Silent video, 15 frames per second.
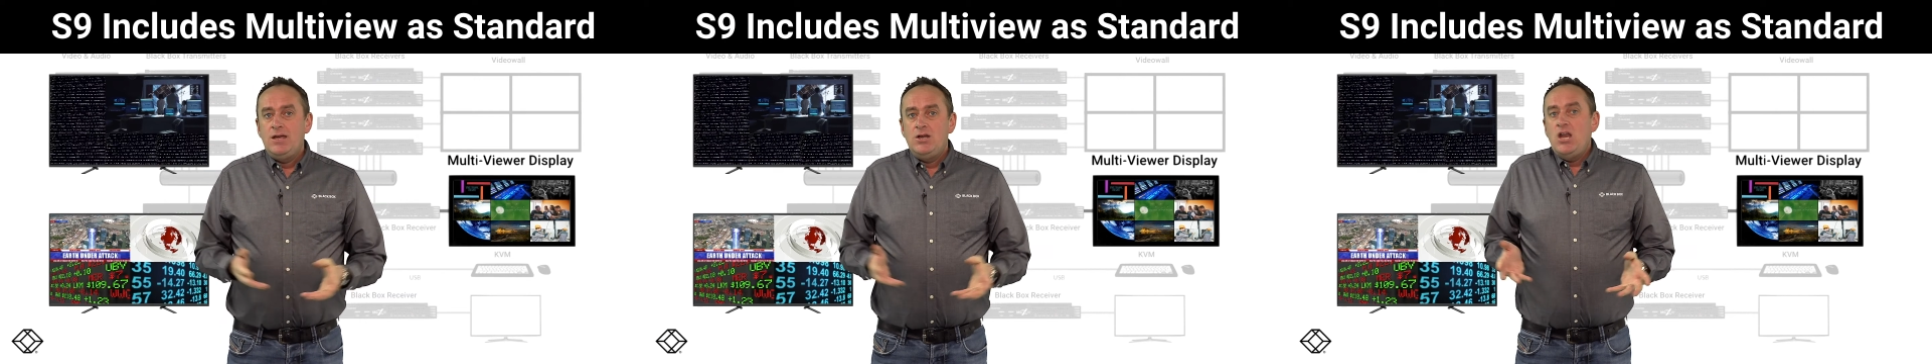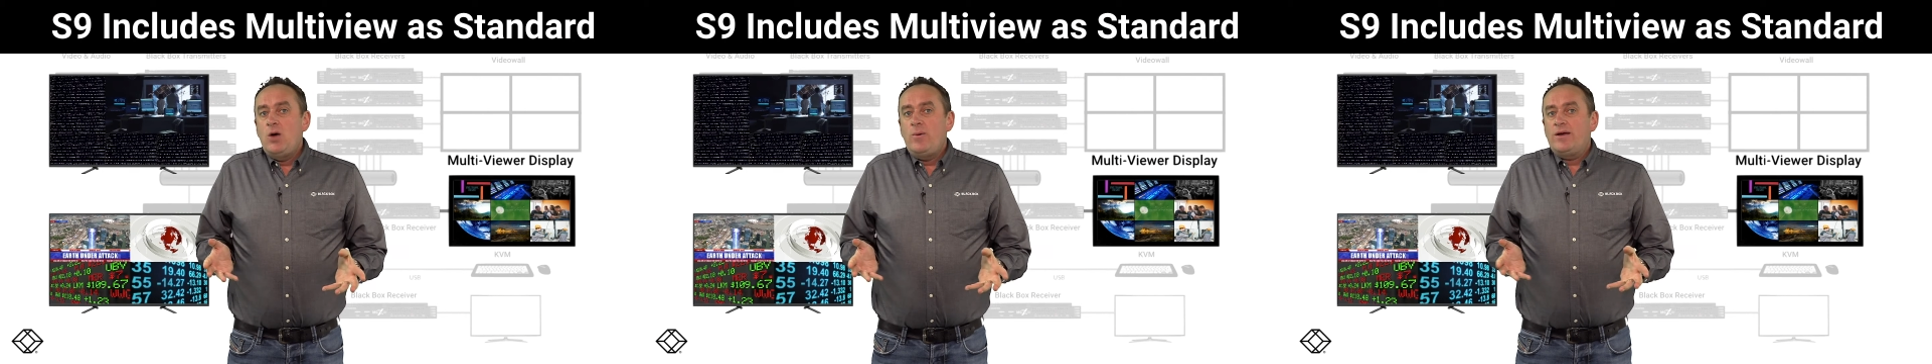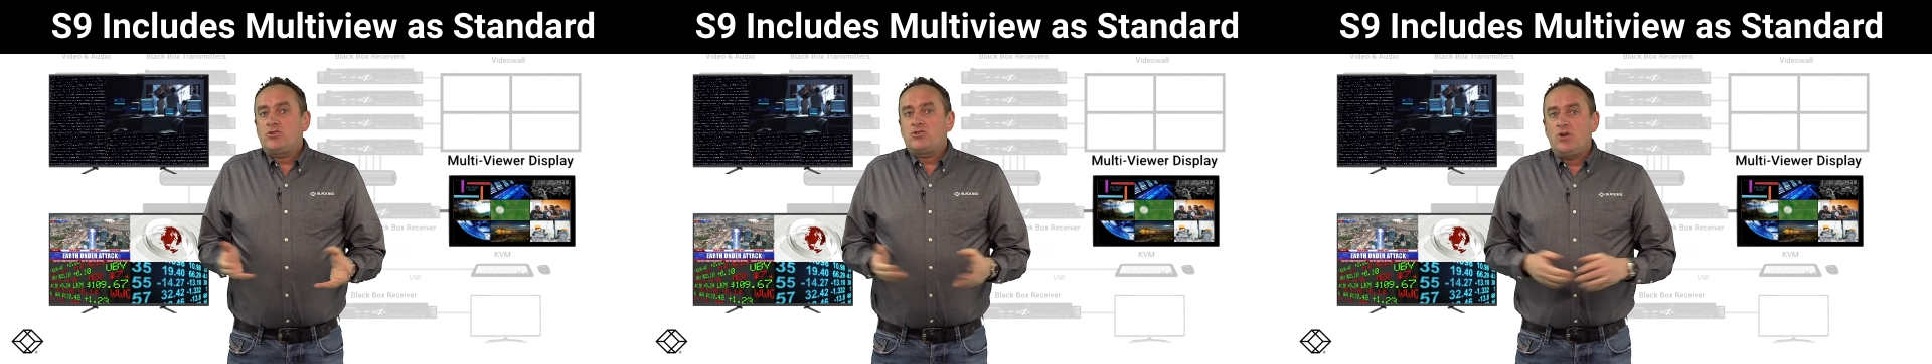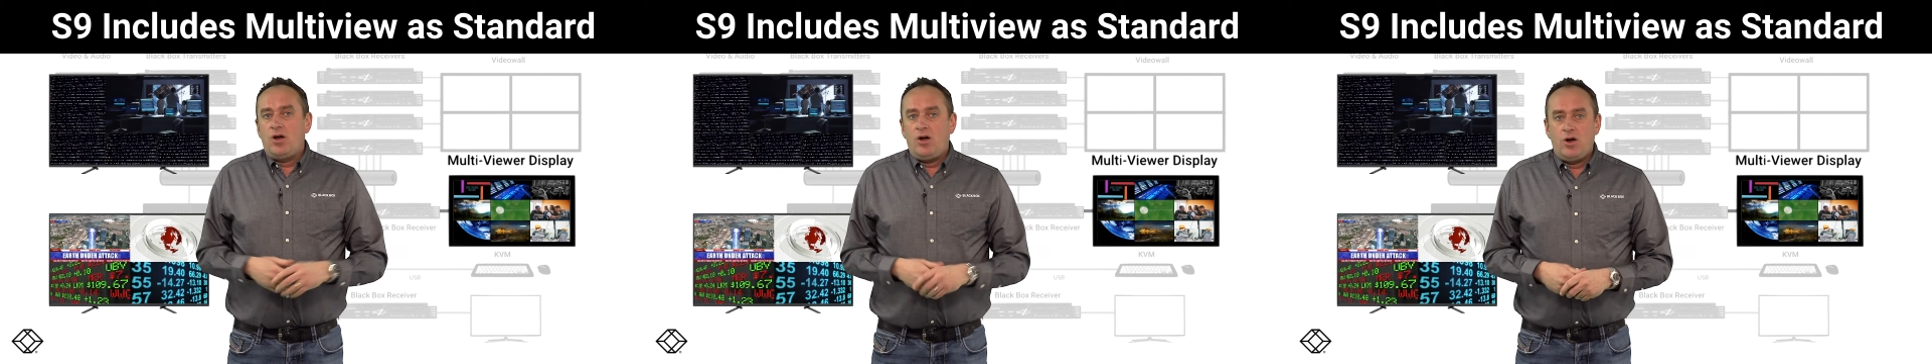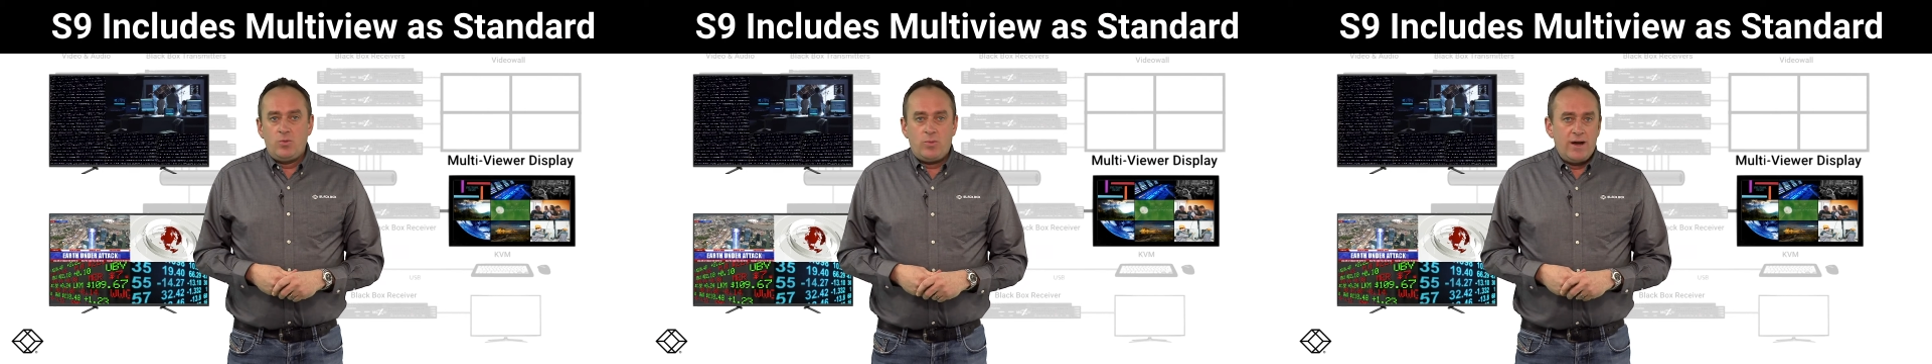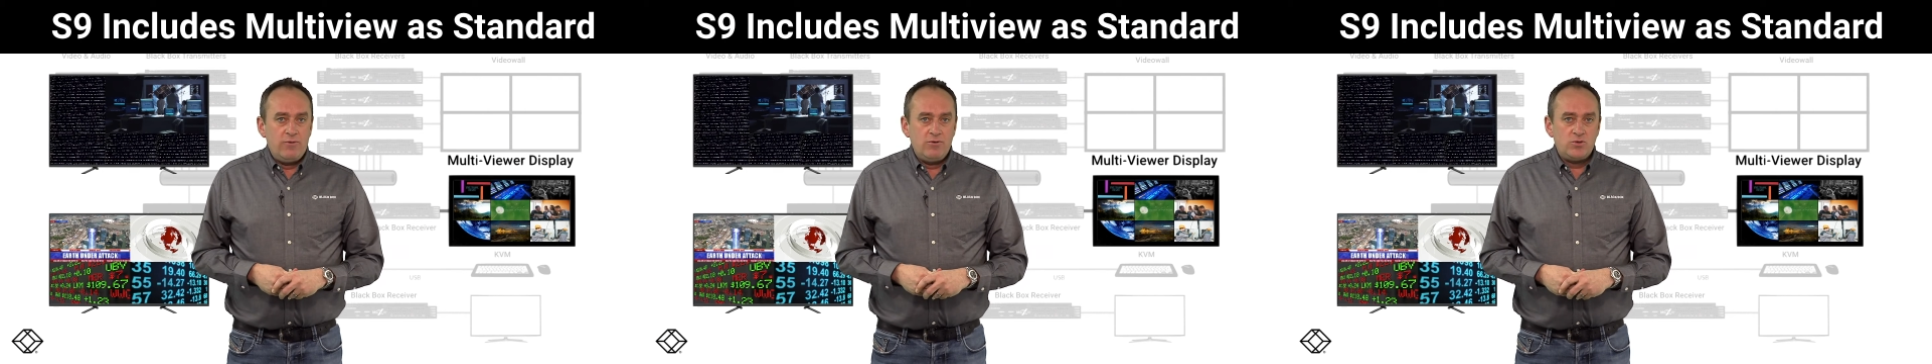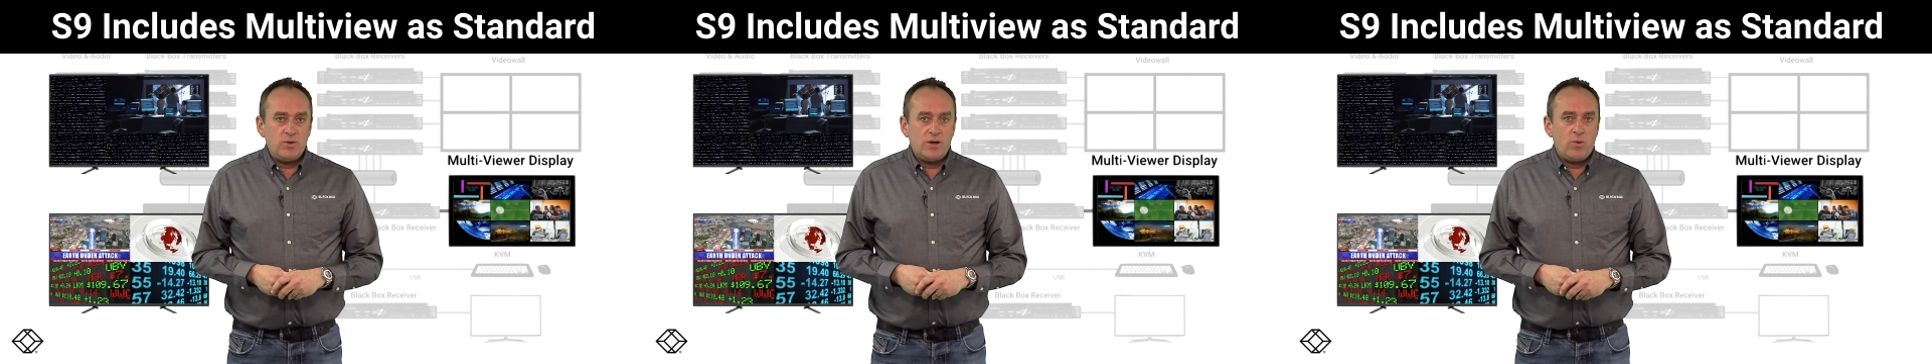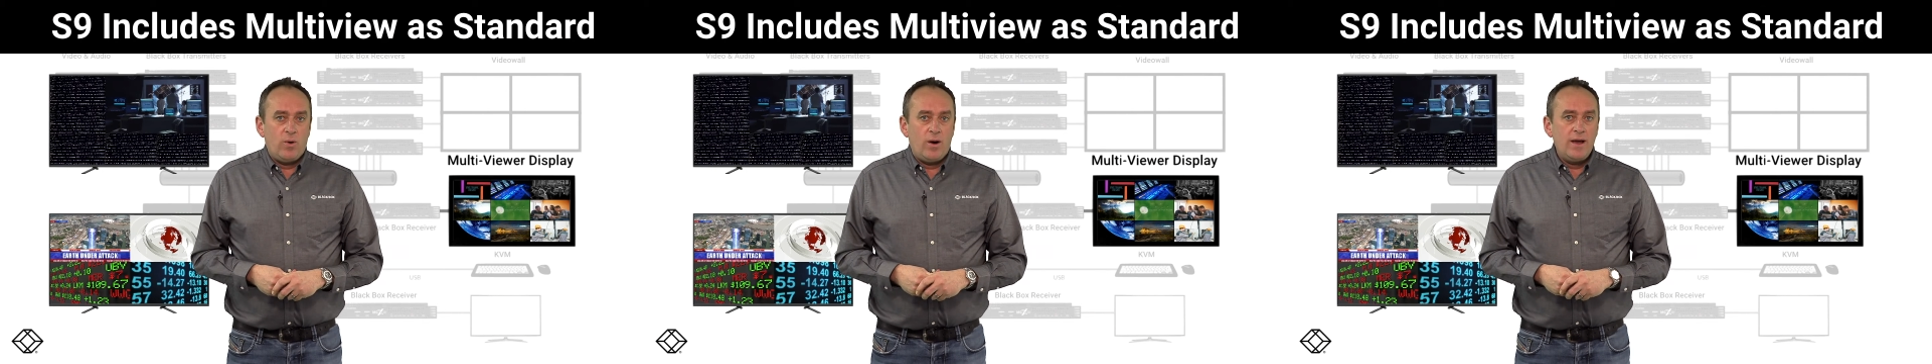No extra hardware is
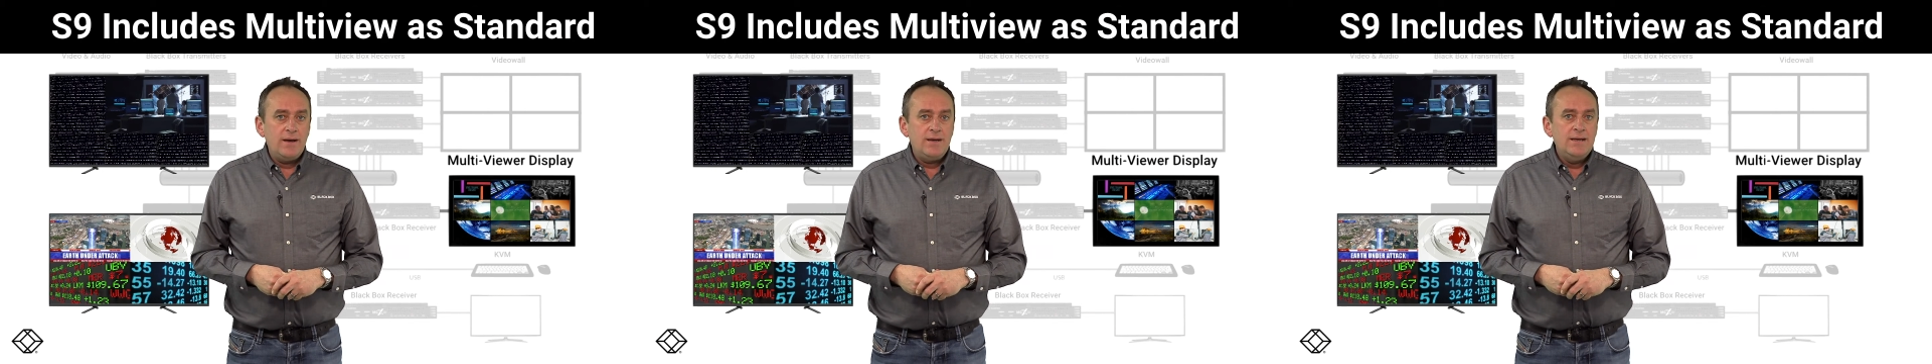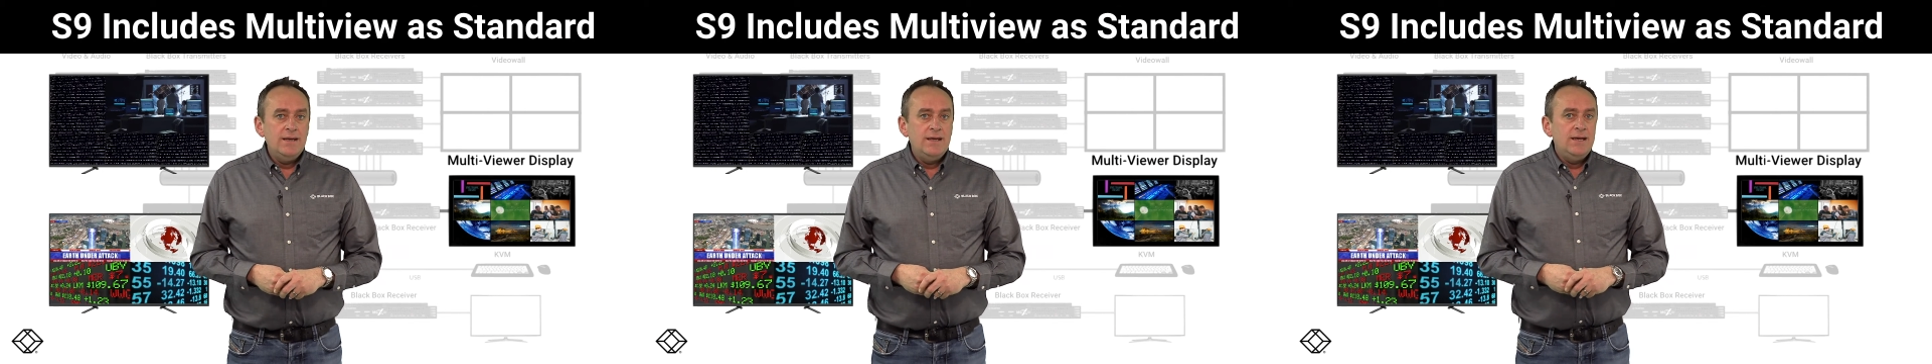required,